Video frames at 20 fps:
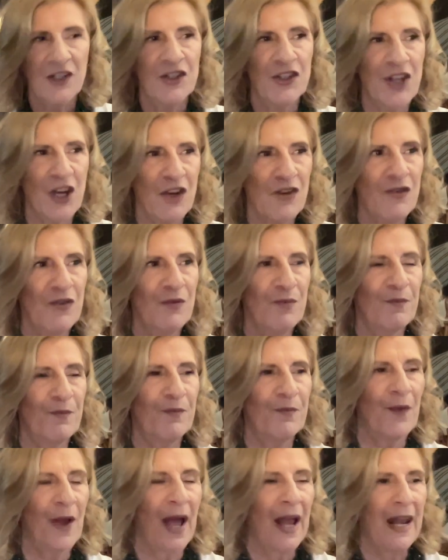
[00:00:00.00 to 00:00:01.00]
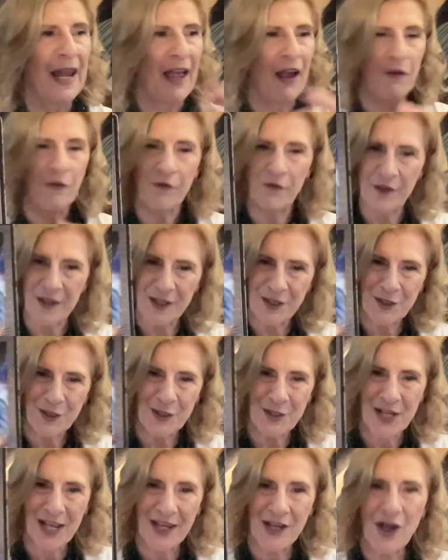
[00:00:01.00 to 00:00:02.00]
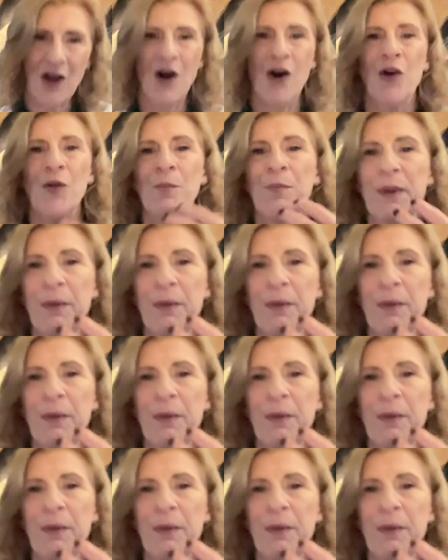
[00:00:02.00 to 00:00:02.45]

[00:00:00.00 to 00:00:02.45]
Don't allow fear to take hold.